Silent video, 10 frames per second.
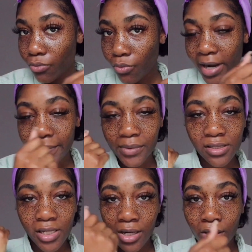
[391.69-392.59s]
wipe the
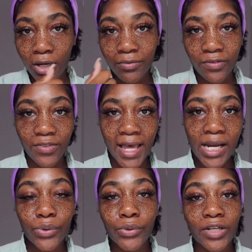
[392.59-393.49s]
skin off of
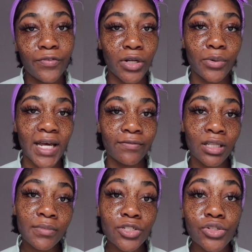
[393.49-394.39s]
that, or if you don't have
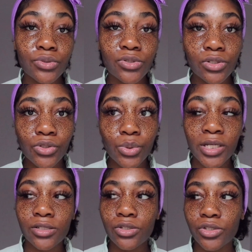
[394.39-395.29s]
lemon juice, you
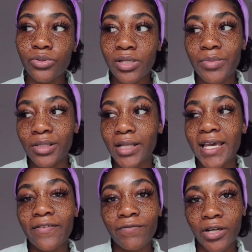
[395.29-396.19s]
can do something
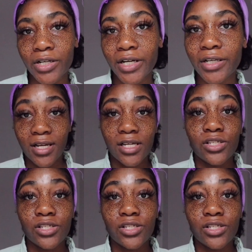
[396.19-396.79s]
like vinegar.